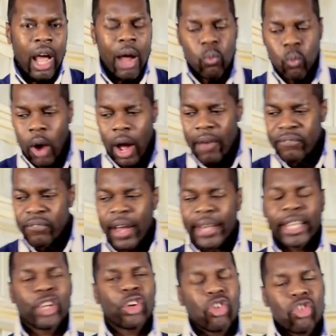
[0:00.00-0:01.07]
And what I
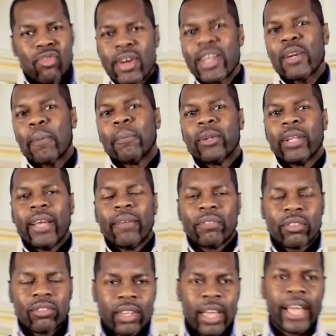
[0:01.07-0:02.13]
find incredible in
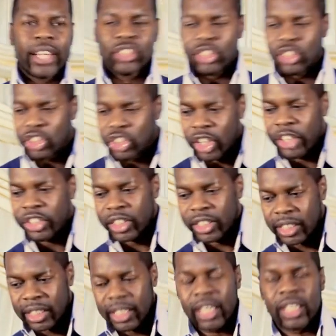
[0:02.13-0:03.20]
the text in Judges
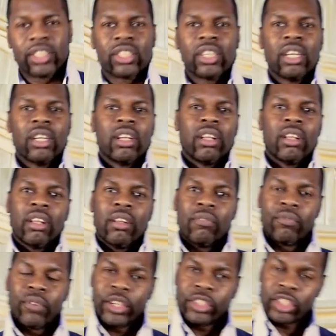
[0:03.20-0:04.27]
6,
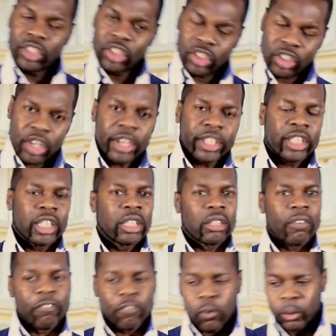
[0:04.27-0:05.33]
verses 13
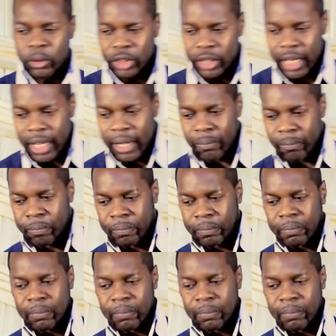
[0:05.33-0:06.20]
to 14,